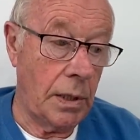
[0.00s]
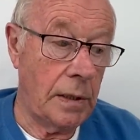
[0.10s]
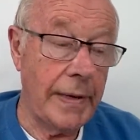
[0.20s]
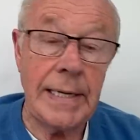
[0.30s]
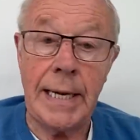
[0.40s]

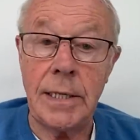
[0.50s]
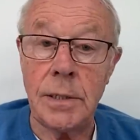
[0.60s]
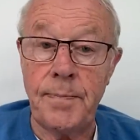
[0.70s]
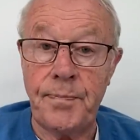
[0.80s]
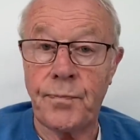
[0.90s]

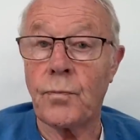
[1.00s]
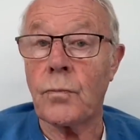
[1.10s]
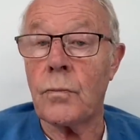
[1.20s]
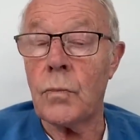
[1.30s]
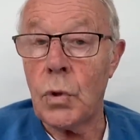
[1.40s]
ventilators.
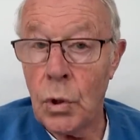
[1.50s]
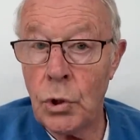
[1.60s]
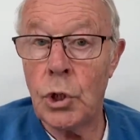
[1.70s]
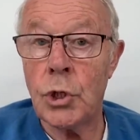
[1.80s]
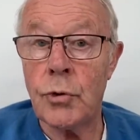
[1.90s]

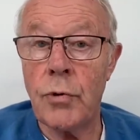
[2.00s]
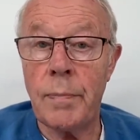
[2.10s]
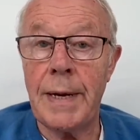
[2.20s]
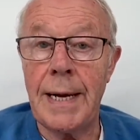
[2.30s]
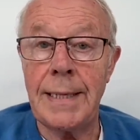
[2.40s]
Johnson
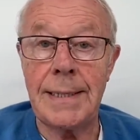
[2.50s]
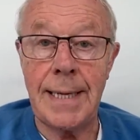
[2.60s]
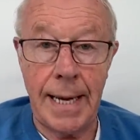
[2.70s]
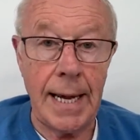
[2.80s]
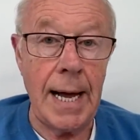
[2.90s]
replied
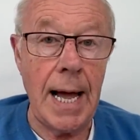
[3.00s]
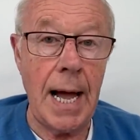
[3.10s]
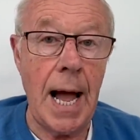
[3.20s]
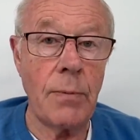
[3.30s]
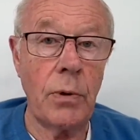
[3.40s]
saying,
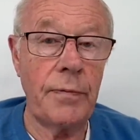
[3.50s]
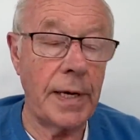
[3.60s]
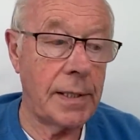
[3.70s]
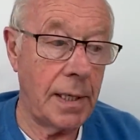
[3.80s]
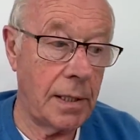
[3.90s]
I will
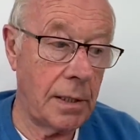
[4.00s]
fix it.